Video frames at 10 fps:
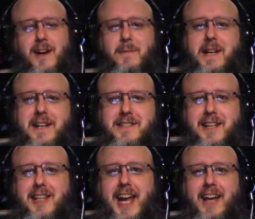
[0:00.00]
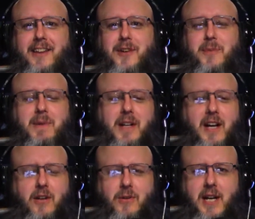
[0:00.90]
No, because then the alien would be
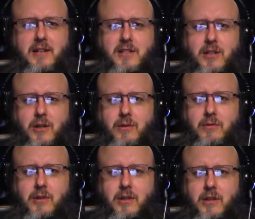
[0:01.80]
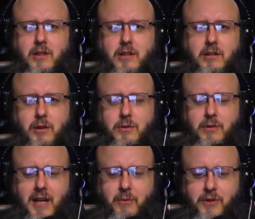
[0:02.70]
like, okay, so you
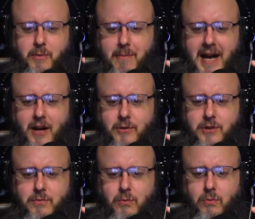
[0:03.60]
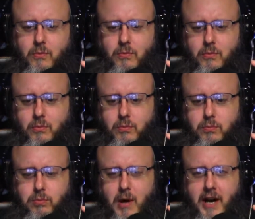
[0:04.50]
do that with your mouse.
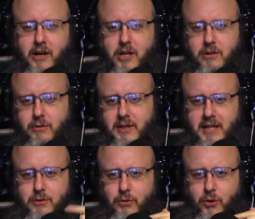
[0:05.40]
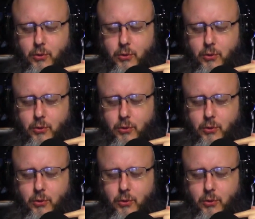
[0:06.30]
Why are you doing that to her